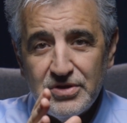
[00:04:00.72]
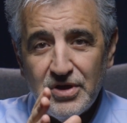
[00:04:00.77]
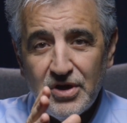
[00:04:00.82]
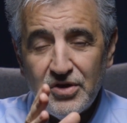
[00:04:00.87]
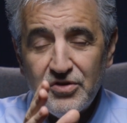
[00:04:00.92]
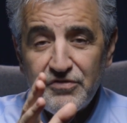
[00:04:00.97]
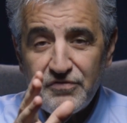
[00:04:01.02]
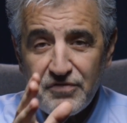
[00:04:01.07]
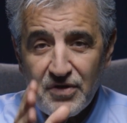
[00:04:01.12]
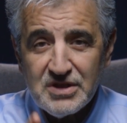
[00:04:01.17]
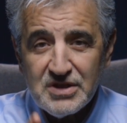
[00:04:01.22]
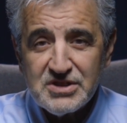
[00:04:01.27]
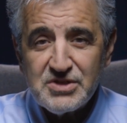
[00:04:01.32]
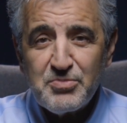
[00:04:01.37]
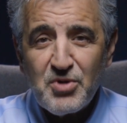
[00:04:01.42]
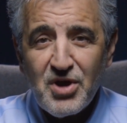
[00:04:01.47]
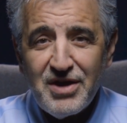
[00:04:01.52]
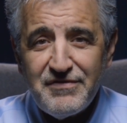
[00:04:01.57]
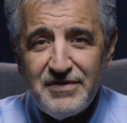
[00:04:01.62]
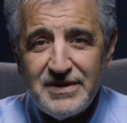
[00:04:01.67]
on a false
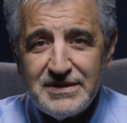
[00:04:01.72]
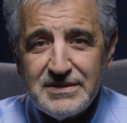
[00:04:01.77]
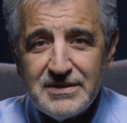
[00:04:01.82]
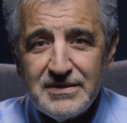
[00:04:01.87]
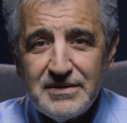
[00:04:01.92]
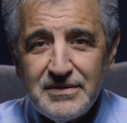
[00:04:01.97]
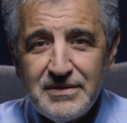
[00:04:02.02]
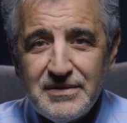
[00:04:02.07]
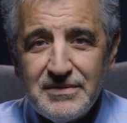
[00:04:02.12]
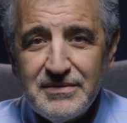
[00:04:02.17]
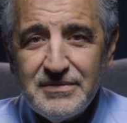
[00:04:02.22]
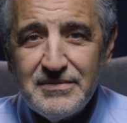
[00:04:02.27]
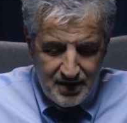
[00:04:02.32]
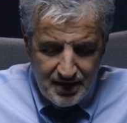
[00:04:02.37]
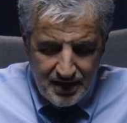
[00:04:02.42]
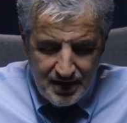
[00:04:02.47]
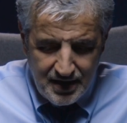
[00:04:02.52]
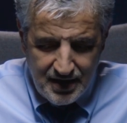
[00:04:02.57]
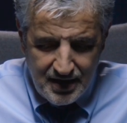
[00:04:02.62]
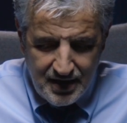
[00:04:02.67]
prophet?
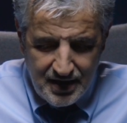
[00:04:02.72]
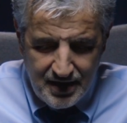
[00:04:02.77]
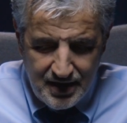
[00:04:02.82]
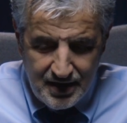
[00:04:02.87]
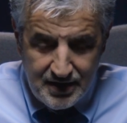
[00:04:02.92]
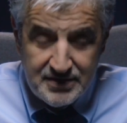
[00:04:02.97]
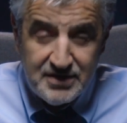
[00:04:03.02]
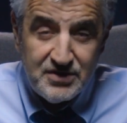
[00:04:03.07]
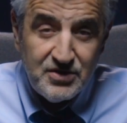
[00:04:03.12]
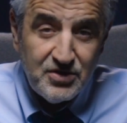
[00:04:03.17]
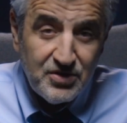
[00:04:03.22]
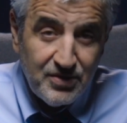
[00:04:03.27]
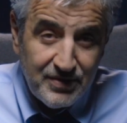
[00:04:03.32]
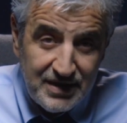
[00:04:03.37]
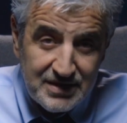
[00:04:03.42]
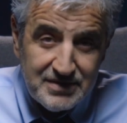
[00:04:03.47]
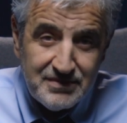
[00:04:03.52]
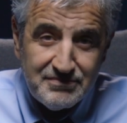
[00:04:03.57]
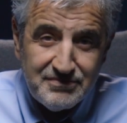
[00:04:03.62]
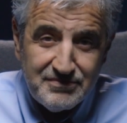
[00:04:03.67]
It didn't go
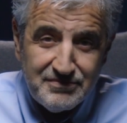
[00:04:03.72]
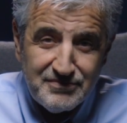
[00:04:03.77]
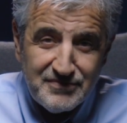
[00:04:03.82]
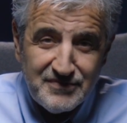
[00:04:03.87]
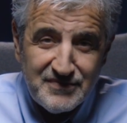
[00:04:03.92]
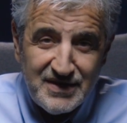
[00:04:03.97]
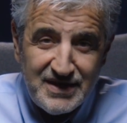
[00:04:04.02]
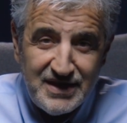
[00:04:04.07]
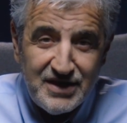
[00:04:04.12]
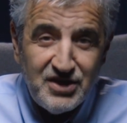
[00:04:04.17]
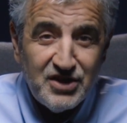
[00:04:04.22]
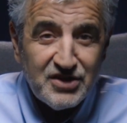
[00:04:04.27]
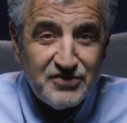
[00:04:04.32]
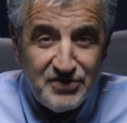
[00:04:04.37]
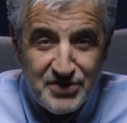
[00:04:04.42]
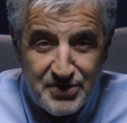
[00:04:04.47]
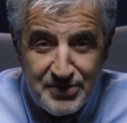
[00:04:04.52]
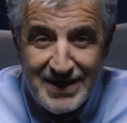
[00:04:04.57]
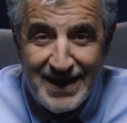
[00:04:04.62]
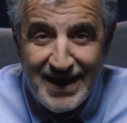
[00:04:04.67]
well. He got
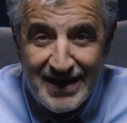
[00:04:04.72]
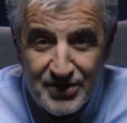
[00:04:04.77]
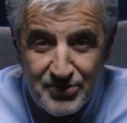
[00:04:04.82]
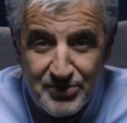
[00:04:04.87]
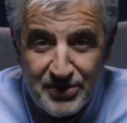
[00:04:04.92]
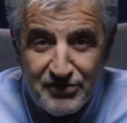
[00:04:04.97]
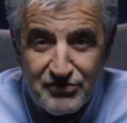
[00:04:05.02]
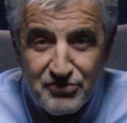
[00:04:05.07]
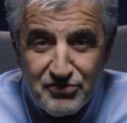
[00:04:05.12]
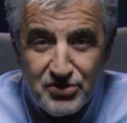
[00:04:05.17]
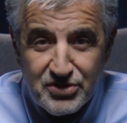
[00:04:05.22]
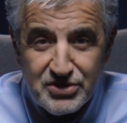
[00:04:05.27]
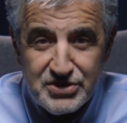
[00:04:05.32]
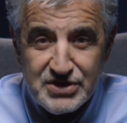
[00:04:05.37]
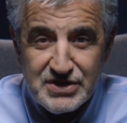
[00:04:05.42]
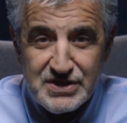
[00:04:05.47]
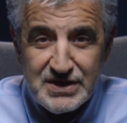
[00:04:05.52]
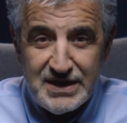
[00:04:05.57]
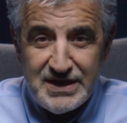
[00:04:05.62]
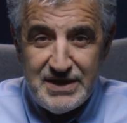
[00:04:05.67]
very angry, of
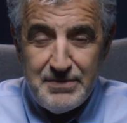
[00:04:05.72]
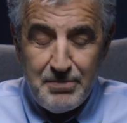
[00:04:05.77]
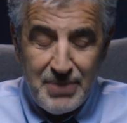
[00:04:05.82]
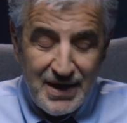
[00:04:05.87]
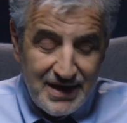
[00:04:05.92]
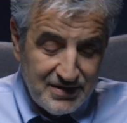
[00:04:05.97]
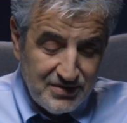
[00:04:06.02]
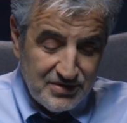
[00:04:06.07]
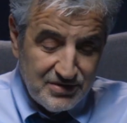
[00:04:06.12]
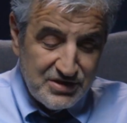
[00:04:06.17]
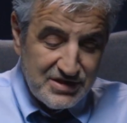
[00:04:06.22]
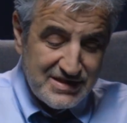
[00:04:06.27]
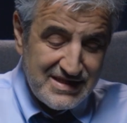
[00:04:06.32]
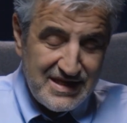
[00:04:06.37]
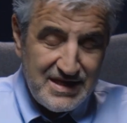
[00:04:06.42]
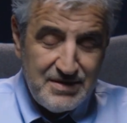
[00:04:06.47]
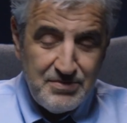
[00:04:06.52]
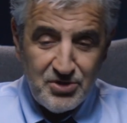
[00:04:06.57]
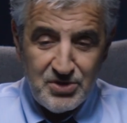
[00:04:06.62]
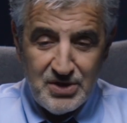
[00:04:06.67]
course. He banged on the
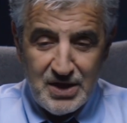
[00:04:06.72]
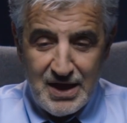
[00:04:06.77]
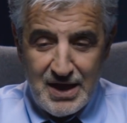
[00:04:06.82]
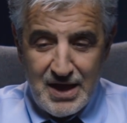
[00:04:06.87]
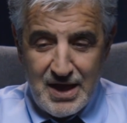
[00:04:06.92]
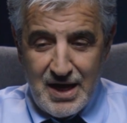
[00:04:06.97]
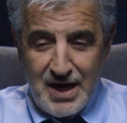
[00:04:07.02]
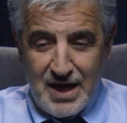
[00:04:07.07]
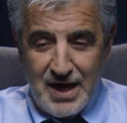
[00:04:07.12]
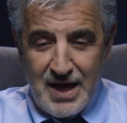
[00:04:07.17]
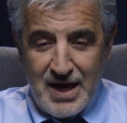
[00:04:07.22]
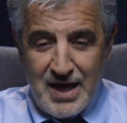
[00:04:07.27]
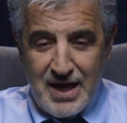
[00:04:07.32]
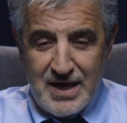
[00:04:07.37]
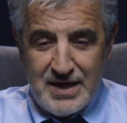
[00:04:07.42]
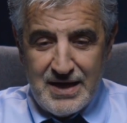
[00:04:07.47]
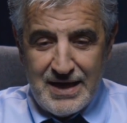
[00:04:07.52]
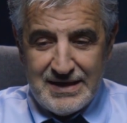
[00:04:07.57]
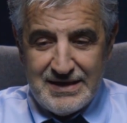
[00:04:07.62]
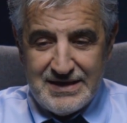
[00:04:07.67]
table
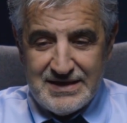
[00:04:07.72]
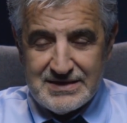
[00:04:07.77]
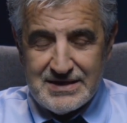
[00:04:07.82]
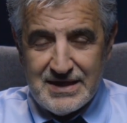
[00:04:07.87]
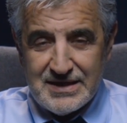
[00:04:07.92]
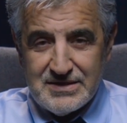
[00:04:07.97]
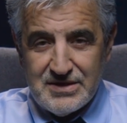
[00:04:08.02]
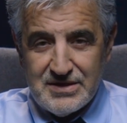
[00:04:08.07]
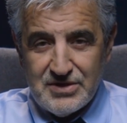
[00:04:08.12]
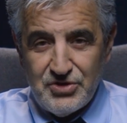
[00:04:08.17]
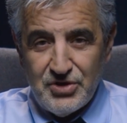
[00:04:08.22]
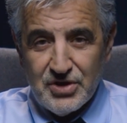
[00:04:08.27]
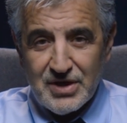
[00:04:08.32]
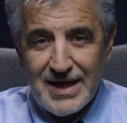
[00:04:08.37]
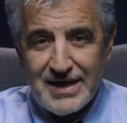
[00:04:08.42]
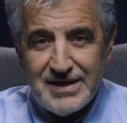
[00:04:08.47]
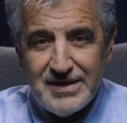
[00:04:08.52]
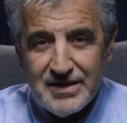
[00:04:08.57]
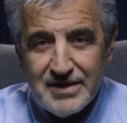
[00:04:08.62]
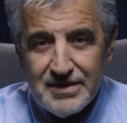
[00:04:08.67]
and he said, you're
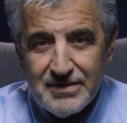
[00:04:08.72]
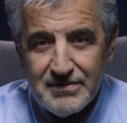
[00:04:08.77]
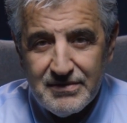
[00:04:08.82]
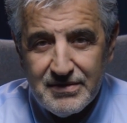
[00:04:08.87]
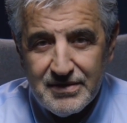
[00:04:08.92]
lying,